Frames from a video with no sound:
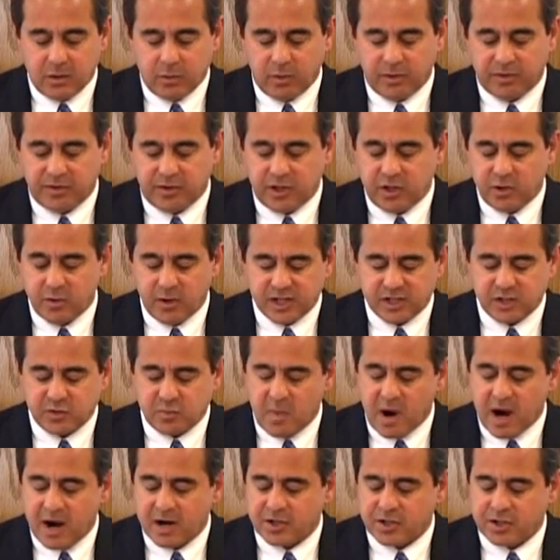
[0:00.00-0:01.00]
with the U.S.
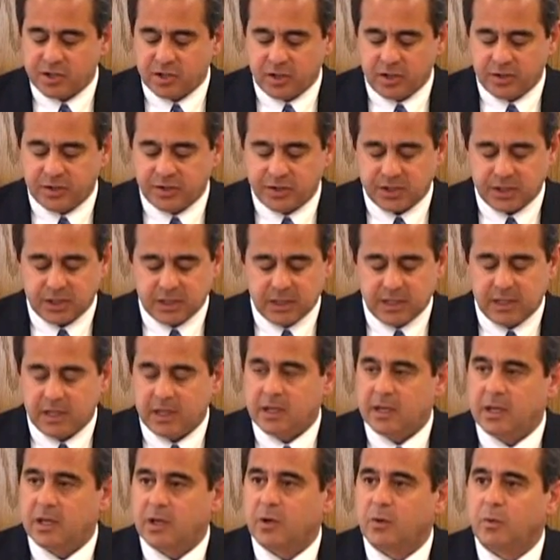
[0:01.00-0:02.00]
Marshals,
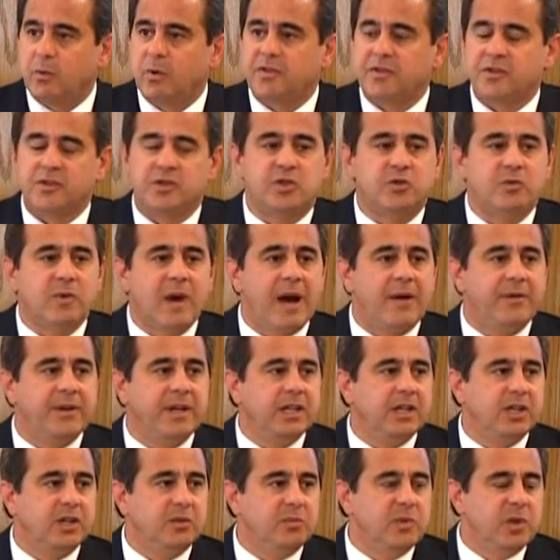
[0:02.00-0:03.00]
with the
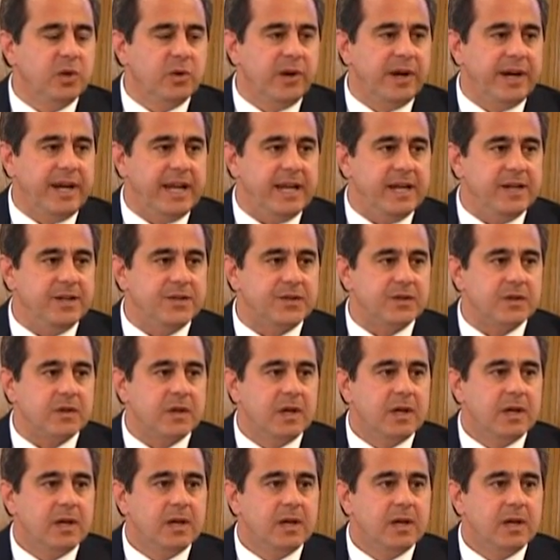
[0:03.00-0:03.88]
surrounding communities.